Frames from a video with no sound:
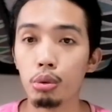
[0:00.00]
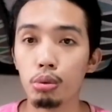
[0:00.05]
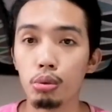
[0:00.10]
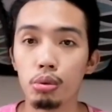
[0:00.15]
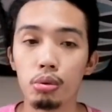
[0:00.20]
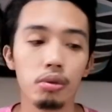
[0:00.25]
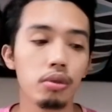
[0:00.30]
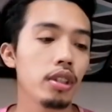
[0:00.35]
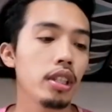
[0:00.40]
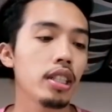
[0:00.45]
to
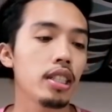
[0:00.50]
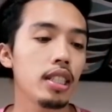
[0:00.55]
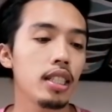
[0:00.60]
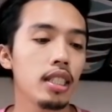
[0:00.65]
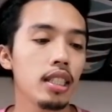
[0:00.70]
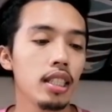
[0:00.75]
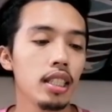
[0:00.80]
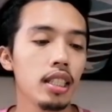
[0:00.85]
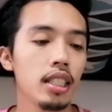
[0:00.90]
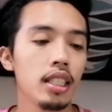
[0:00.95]
do
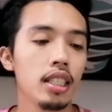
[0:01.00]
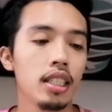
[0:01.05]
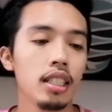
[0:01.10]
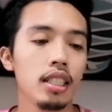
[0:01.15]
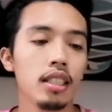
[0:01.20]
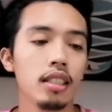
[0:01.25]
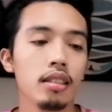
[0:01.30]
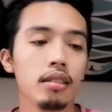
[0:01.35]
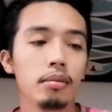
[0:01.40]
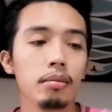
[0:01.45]
this.
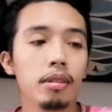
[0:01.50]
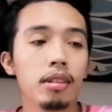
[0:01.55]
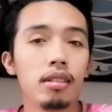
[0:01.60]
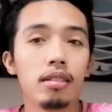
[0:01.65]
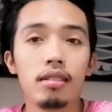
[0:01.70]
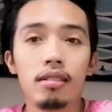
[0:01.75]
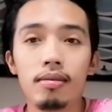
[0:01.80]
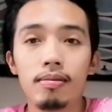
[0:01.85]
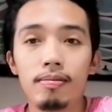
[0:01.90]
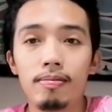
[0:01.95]

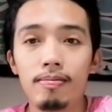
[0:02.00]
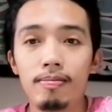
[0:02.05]
Pero